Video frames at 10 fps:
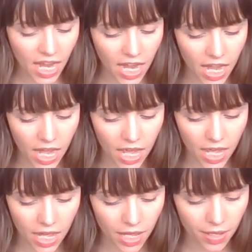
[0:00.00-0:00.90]

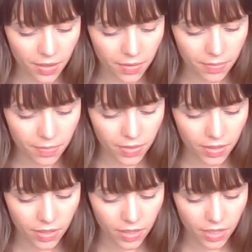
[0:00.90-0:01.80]
Um,
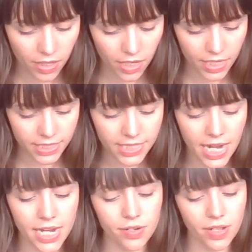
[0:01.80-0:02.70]

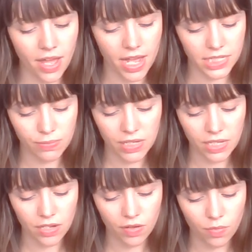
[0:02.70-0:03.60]
Daniel asked
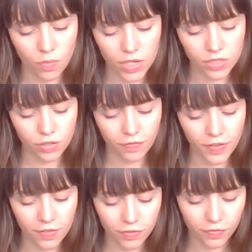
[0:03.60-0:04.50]
me, what is your
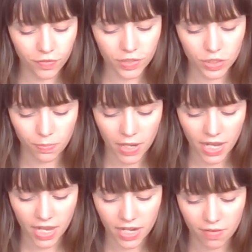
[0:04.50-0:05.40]
favorite food in
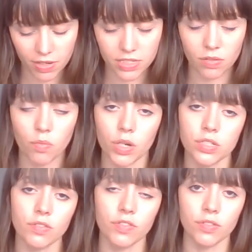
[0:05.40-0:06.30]
Japan and what is the
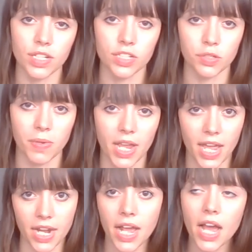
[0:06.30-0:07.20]
worst food in
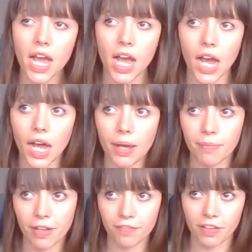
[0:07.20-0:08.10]
Japan?
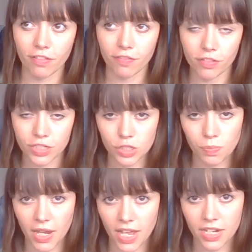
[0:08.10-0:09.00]
My favorite food in
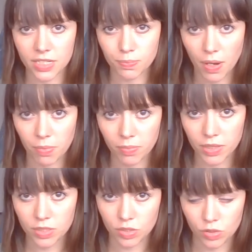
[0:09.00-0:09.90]
Japan is
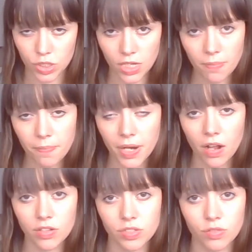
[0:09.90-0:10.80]
probably the sushi, but I
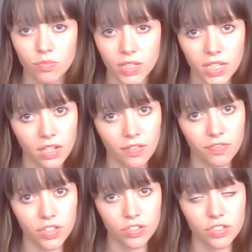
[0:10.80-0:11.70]
also really love
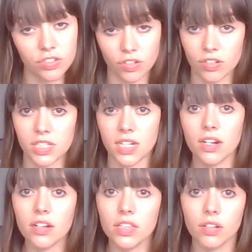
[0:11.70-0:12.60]
the desserts
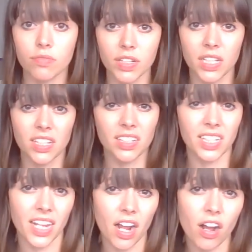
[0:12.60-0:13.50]
here. They're really good,
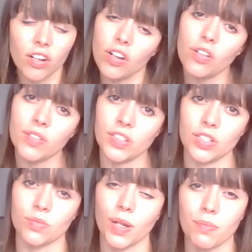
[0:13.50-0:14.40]
like anko, which
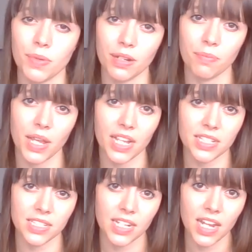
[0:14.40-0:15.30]
is red bean
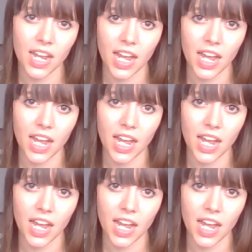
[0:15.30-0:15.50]
paste.